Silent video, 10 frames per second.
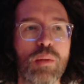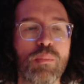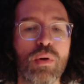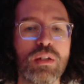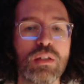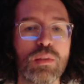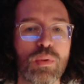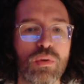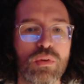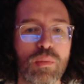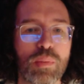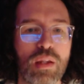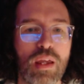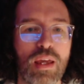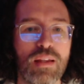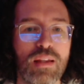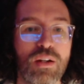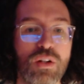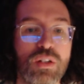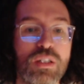principles at play
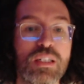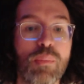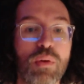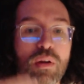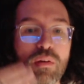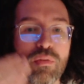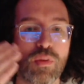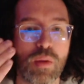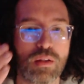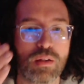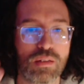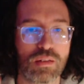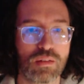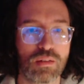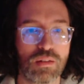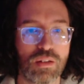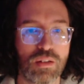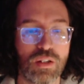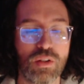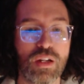that are separate from us.
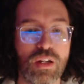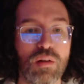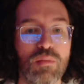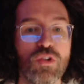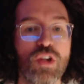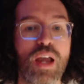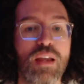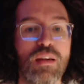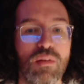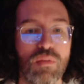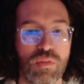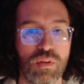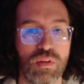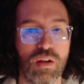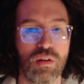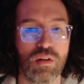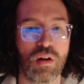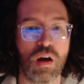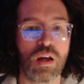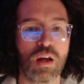They are objective. They are
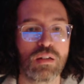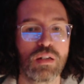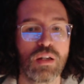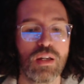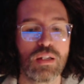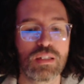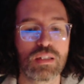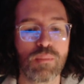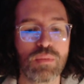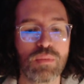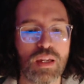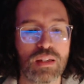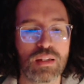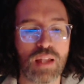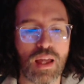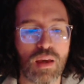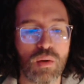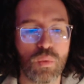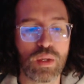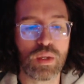not something
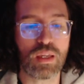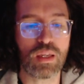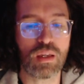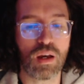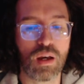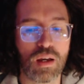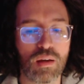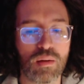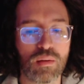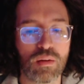that we are